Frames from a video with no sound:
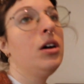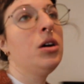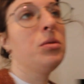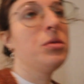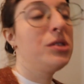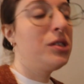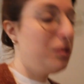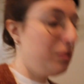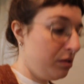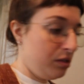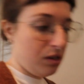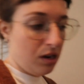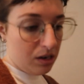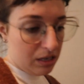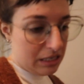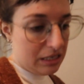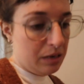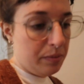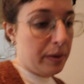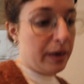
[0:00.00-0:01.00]
was so
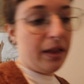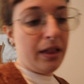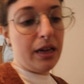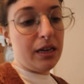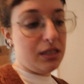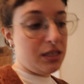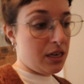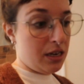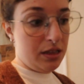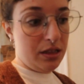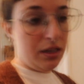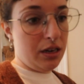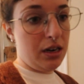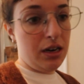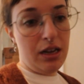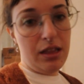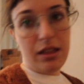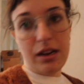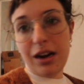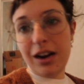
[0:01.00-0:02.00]
exhausted by like
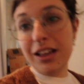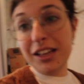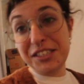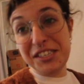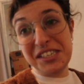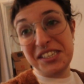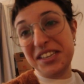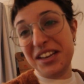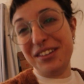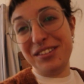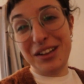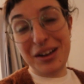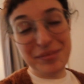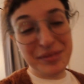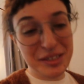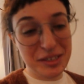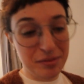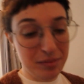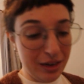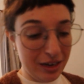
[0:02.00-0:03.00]
10:30 that I just like climbed
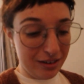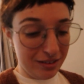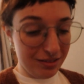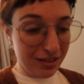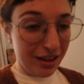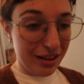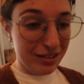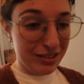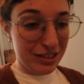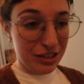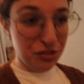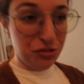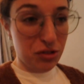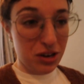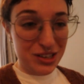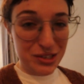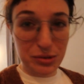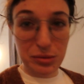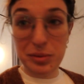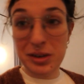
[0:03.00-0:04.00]
into bed and like did
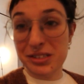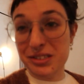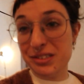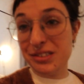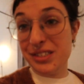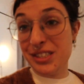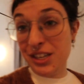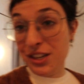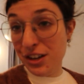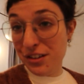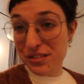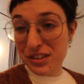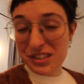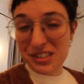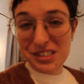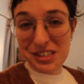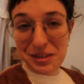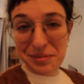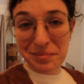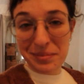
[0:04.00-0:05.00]
crossword puzzles until I fell
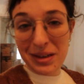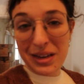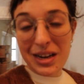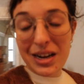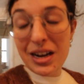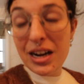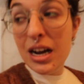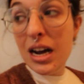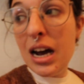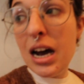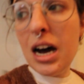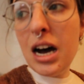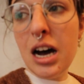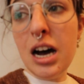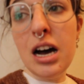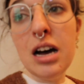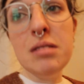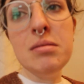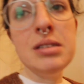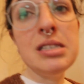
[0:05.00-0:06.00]
asleep.
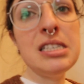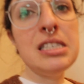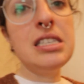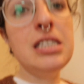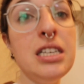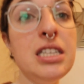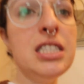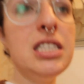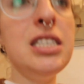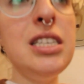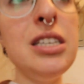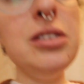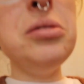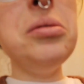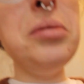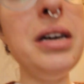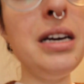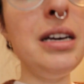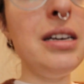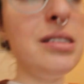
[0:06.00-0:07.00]
Still to
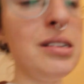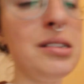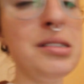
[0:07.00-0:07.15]
do is